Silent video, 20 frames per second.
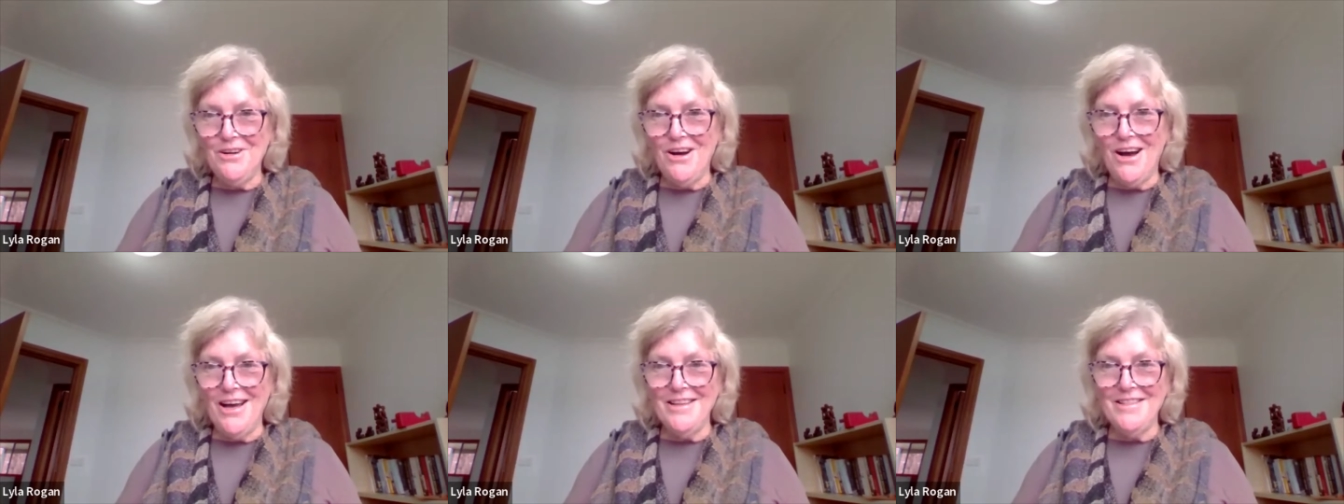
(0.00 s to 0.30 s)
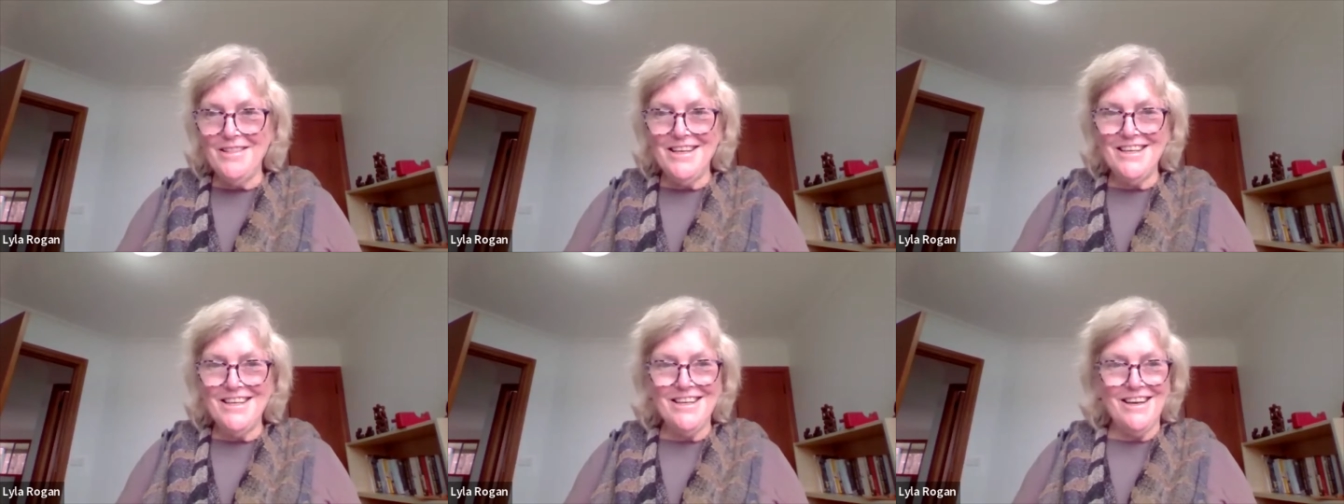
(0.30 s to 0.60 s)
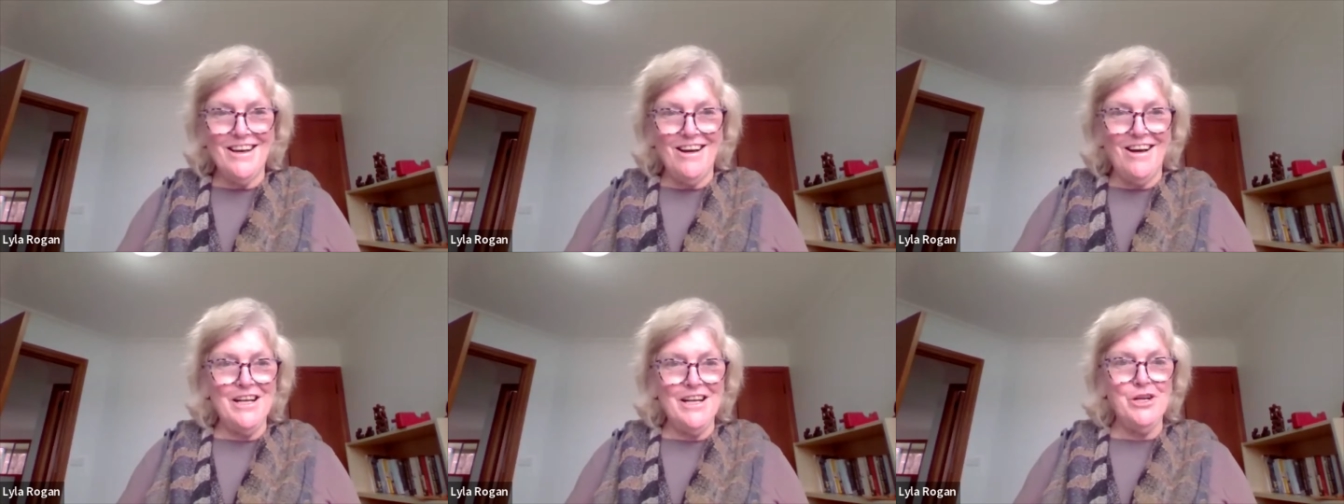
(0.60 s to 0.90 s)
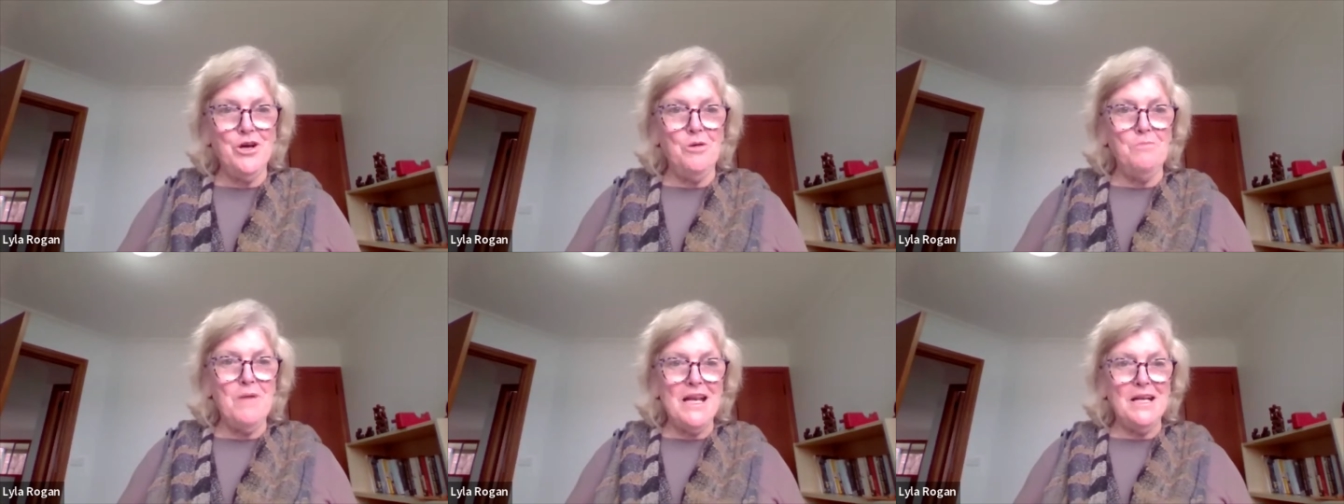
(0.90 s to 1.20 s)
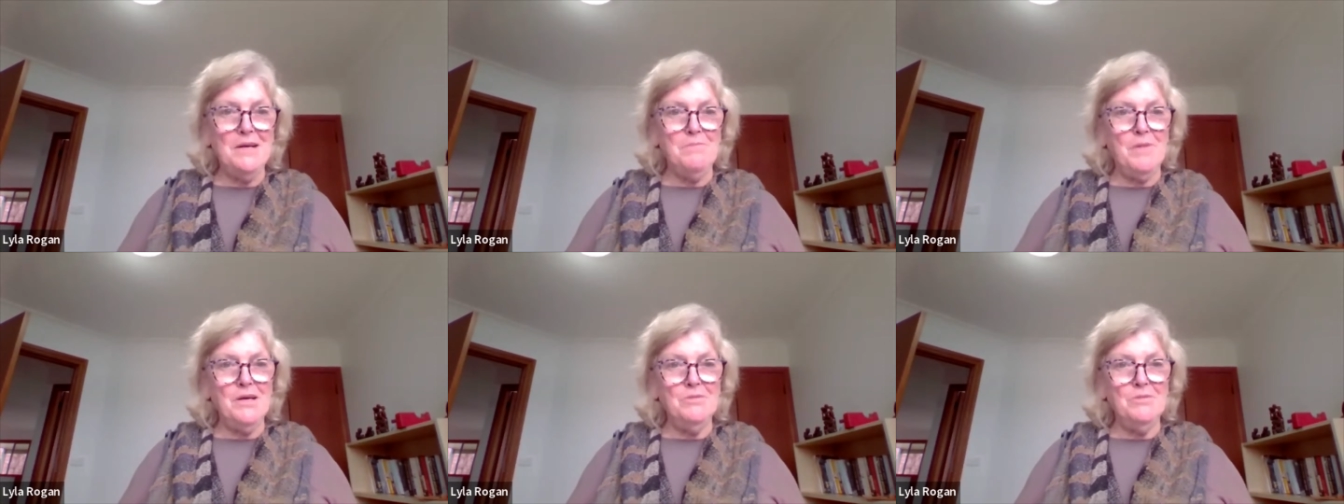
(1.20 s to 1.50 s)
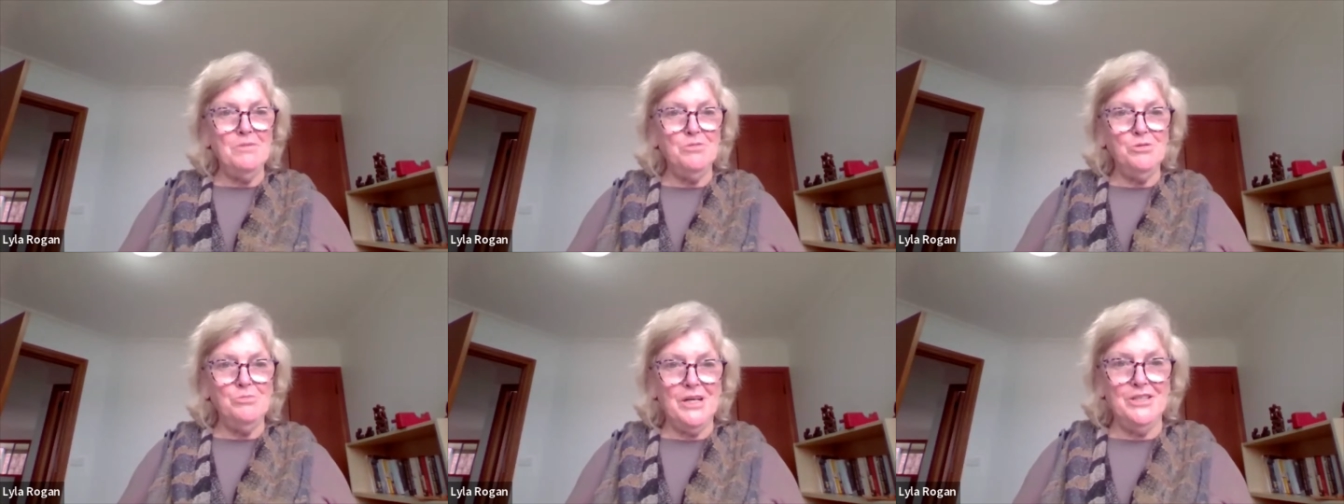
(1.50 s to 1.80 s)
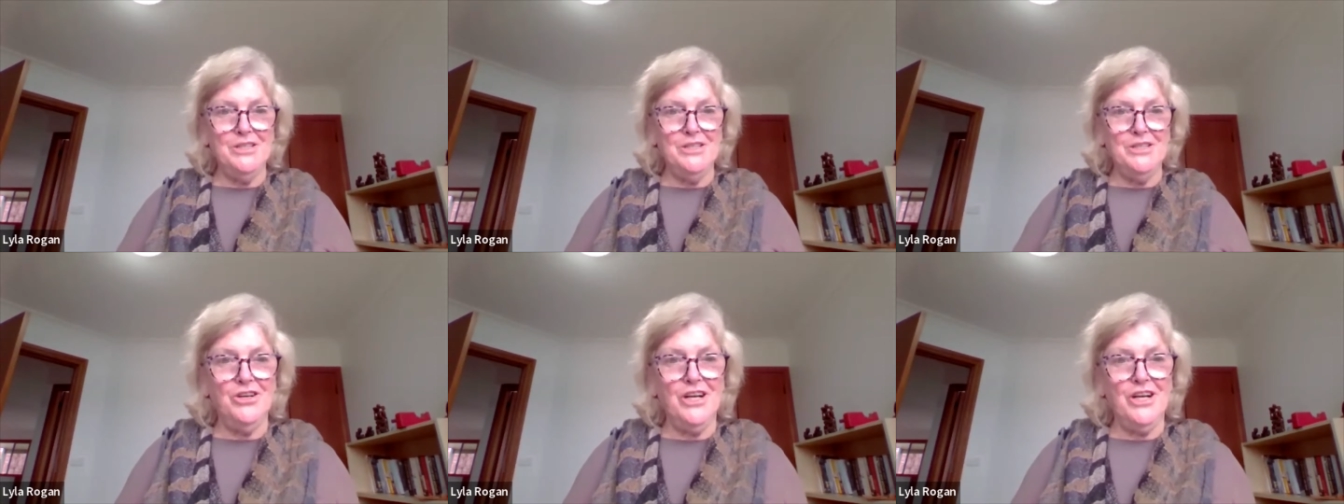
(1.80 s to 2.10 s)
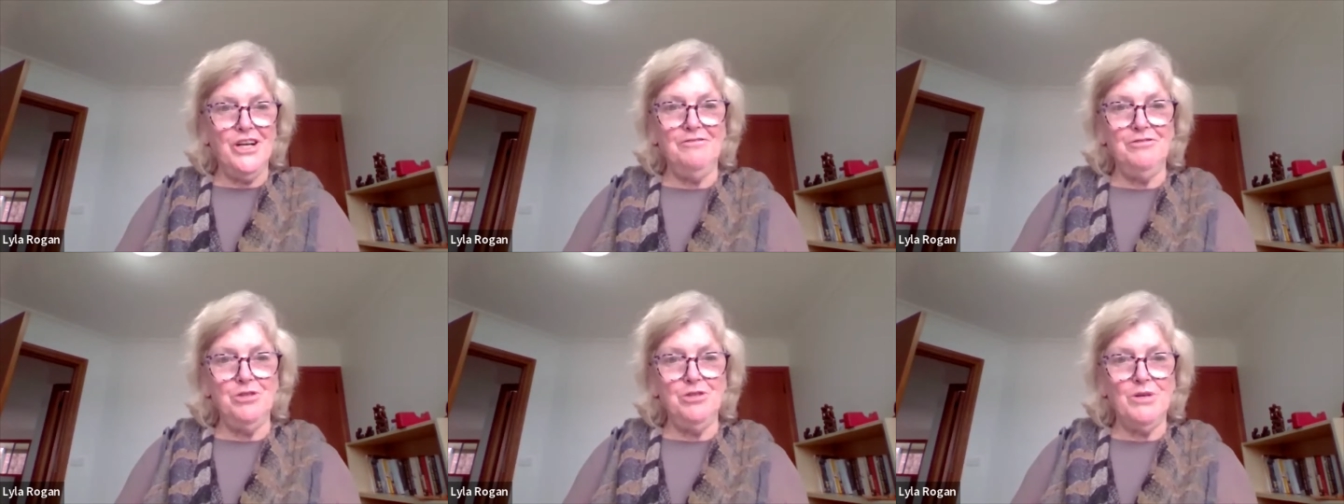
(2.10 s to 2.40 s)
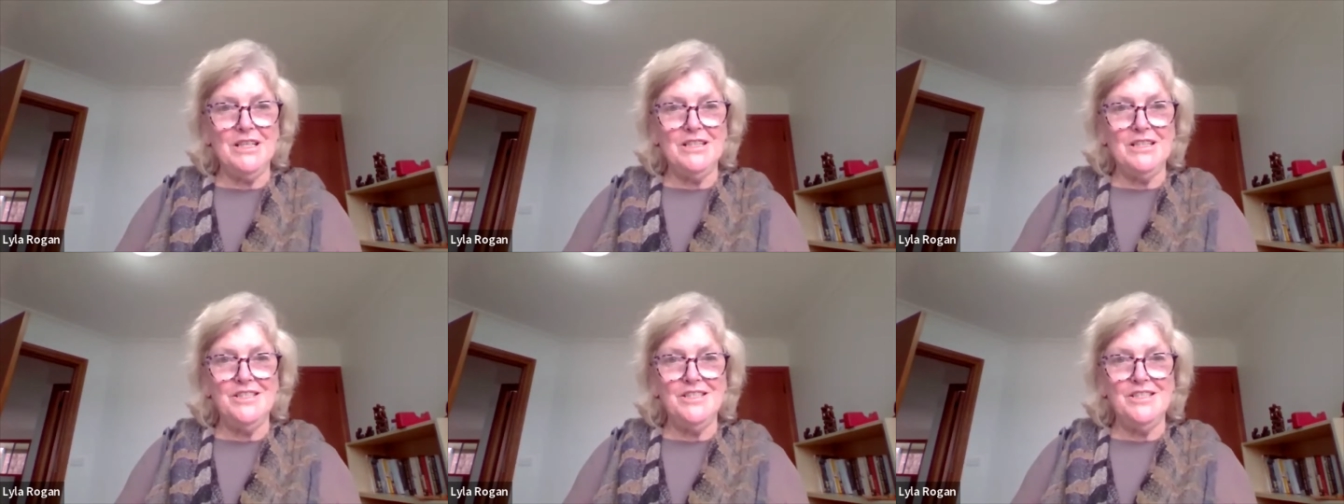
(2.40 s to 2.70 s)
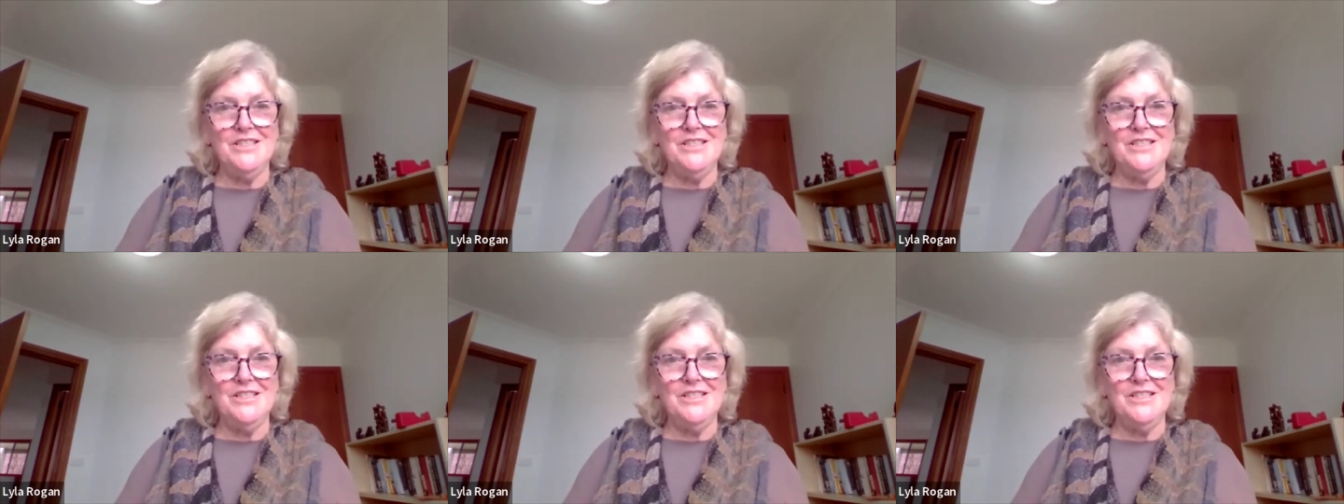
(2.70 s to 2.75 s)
I think I know many people, but not everyone.